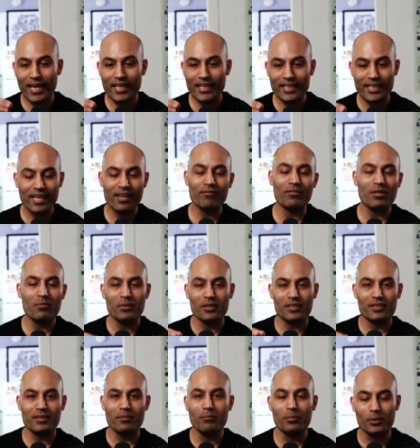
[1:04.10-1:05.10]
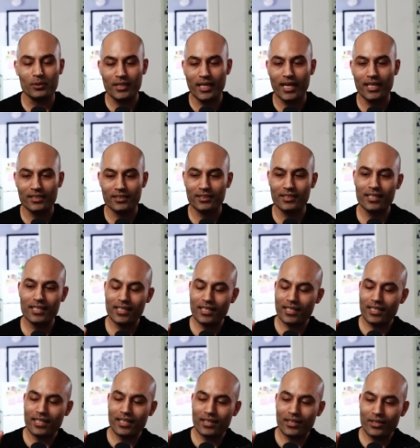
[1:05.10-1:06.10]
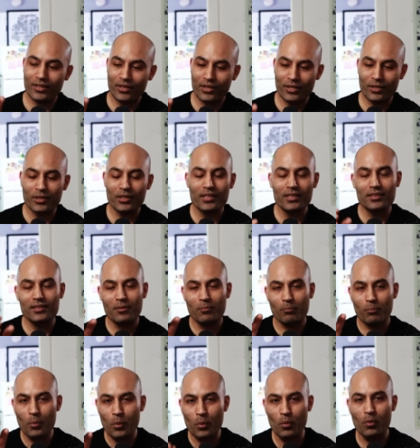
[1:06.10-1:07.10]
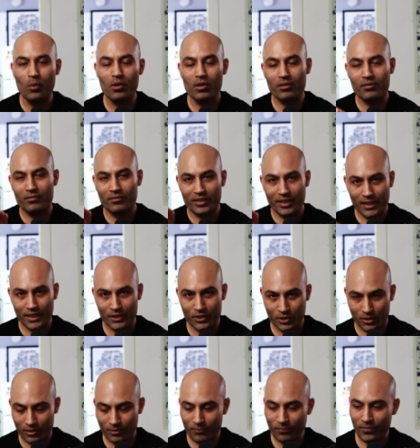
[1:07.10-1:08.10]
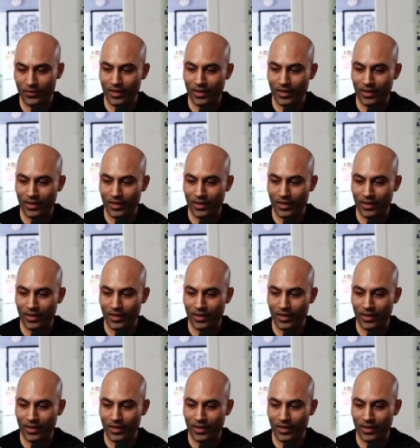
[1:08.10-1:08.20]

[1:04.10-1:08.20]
gave them a simple task. There is a poor villager